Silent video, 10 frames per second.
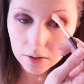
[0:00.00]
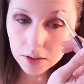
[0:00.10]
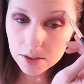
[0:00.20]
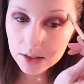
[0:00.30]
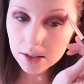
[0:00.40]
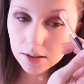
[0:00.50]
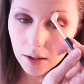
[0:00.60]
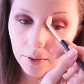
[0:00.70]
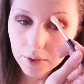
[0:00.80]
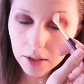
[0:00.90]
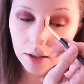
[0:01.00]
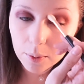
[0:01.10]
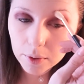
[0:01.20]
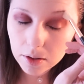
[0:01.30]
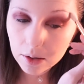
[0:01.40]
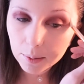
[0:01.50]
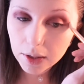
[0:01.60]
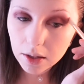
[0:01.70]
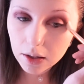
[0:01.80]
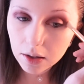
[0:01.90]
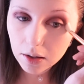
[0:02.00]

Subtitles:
just to soften it up a little bit.